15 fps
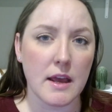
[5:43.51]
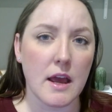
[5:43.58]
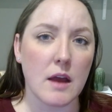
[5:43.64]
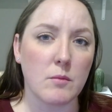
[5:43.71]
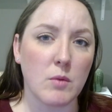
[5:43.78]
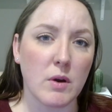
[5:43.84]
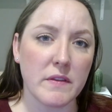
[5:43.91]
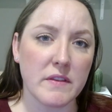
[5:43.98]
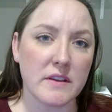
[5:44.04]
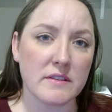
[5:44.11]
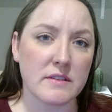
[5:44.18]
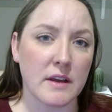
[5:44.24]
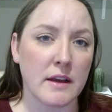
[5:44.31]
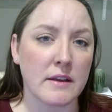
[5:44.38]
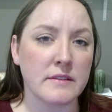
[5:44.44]
And what this
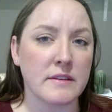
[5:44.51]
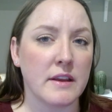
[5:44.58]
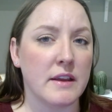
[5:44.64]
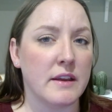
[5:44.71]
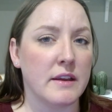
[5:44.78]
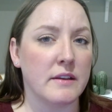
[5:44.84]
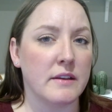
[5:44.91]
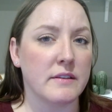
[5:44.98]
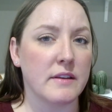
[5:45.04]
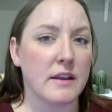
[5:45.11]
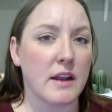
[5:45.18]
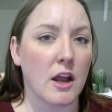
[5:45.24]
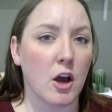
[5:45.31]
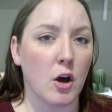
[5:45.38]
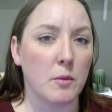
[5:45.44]
does is
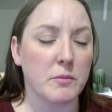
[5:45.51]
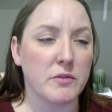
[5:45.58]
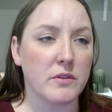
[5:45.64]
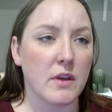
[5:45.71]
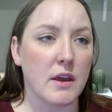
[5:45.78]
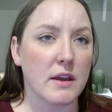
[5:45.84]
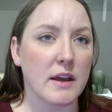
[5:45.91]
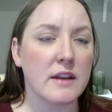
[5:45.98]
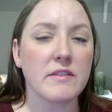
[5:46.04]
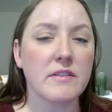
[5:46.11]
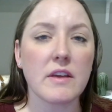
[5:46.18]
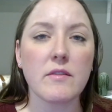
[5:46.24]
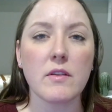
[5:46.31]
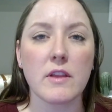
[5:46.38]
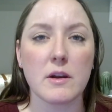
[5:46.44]
it helps kind of
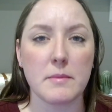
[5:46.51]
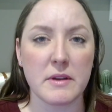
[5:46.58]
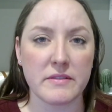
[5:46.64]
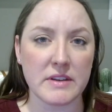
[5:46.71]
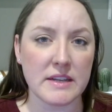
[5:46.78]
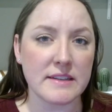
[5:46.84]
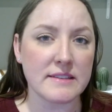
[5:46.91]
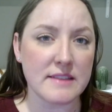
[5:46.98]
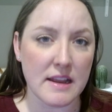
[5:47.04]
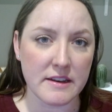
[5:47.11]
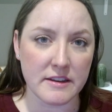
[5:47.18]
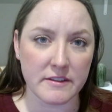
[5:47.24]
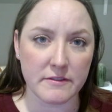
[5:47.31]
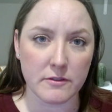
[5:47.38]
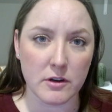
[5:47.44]
give a little bit of an
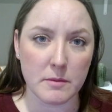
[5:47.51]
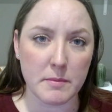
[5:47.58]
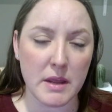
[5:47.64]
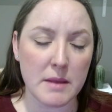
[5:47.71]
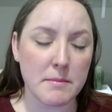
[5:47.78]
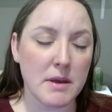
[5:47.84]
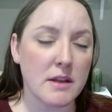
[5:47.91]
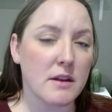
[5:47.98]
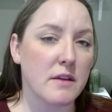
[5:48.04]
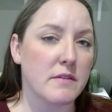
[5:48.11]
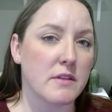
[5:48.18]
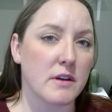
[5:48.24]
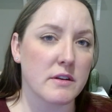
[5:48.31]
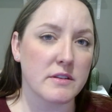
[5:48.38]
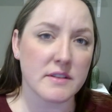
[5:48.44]
incentive for a payment.
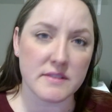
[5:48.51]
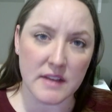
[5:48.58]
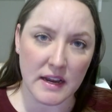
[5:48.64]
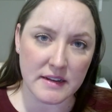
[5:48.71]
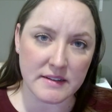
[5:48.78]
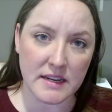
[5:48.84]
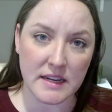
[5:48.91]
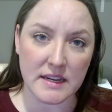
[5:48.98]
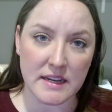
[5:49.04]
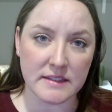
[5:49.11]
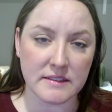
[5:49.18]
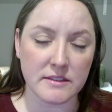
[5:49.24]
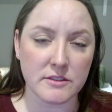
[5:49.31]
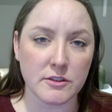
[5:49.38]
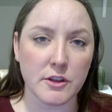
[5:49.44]
Their design date
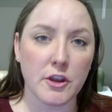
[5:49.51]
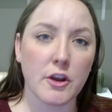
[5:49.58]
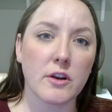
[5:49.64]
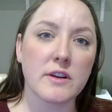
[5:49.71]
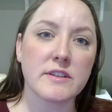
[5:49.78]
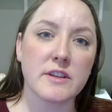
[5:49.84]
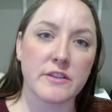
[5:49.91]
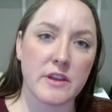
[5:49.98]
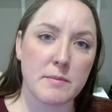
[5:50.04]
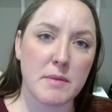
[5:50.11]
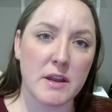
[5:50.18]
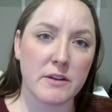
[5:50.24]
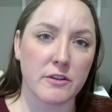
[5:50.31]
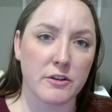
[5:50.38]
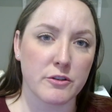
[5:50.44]
isn't secure until they
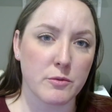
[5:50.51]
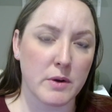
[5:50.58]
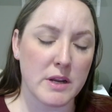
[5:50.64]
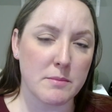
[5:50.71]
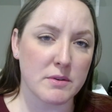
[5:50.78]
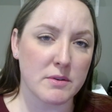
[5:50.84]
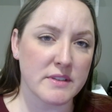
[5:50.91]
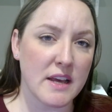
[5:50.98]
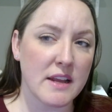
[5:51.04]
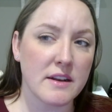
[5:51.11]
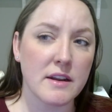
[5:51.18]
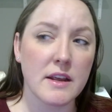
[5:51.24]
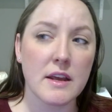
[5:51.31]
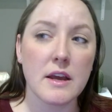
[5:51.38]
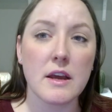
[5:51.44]
pay their 20%.
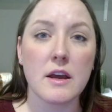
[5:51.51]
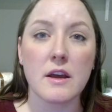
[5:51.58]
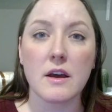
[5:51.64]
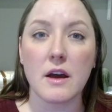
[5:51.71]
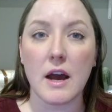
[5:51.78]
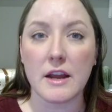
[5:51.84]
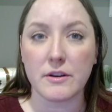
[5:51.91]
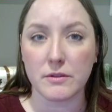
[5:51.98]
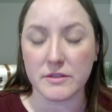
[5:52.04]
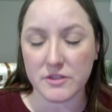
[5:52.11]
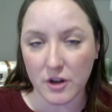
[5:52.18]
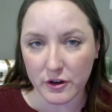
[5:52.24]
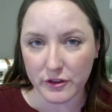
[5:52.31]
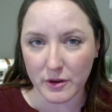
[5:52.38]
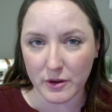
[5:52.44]
I don't
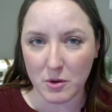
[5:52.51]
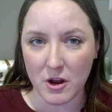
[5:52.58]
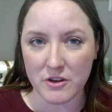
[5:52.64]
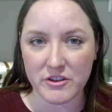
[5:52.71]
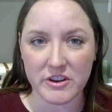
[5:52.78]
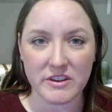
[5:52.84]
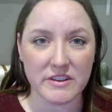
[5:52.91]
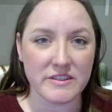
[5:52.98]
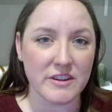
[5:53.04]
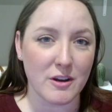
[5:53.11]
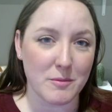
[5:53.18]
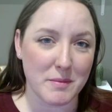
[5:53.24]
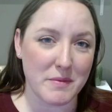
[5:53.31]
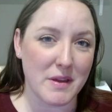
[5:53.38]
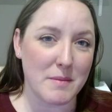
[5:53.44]
start their project
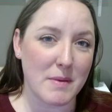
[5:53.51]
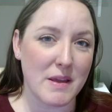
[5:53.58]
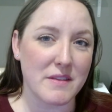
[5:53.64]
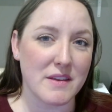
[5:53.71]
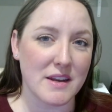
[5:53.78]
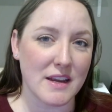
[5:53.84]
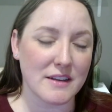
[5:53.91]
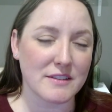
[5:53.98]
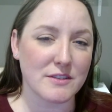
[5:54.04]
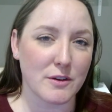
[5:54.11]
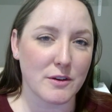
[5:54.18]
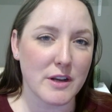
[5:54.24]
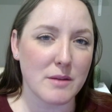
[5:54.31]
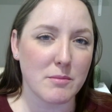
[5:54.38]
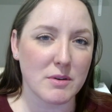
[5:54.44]
until they pay the next
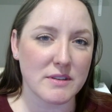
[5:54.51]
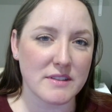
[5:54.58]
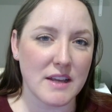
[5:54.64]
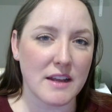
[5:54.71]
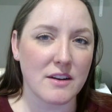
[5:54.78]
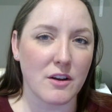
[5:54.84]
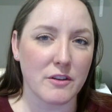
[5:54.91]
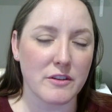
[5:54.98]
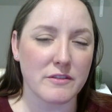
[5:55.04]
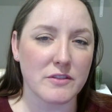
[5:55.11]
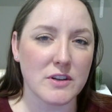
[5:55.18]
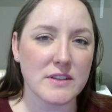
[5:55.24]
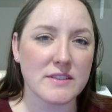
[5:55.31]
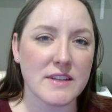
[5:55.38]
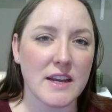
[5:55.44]
30% on the
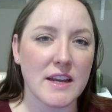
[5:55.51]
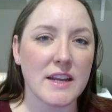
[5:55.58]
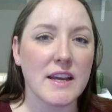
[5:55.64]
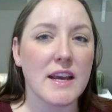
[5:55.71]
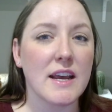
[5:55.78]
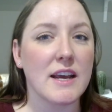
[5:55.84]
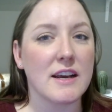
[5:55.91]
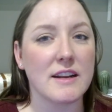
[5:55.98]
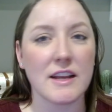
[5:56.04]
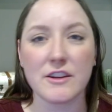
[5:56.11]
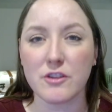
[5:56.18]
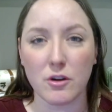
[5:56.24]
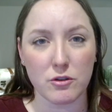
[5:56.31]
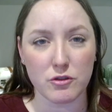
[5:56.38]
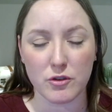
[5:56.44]
first day, and I
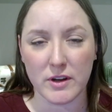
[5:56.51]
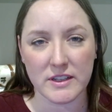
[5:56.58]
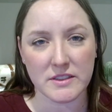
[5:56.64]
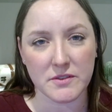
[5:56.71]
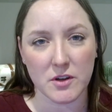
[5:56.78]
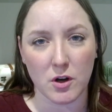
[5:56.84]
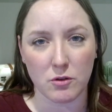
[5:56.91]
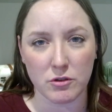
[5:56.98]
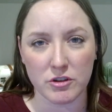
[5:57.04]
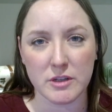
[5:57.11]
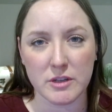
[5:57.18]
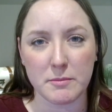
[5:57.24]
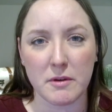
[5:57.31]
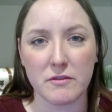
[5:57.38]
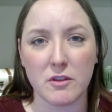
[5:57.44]
don't transfer
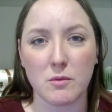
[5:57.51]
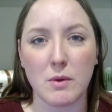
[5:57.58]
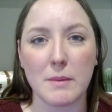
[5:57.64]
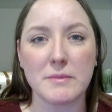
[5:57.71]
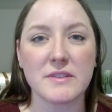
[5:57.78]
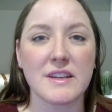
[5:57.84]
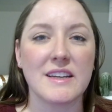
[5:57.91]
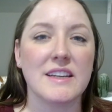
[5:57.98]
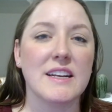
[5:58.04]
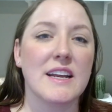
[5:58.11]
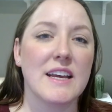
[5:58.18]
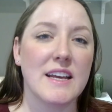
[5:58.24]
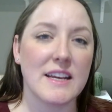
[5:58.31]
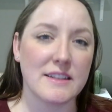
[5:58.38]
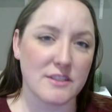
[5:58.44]
ownership of the website
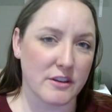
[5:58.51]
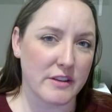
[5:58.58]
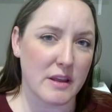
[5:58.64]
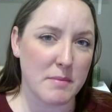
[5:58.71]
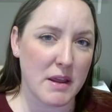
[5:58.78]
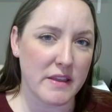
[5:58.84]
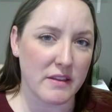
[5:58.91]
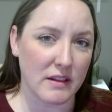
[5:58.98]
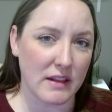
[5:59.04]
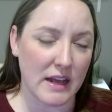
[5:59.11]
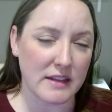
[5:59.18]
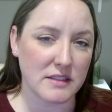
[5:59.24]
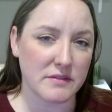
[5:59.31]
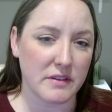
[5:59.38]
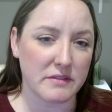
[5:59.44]
until they pay the
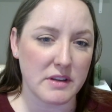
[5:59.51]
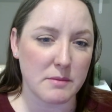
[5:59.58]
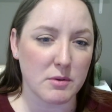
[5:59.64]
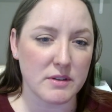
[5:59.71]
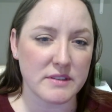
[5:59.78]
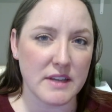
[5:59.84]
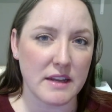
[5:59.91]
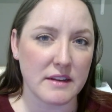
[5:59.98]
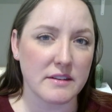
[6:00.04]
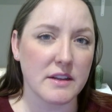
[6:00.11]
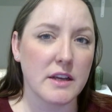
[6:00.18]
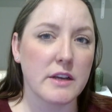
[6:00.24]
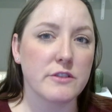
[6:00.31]
last 50%.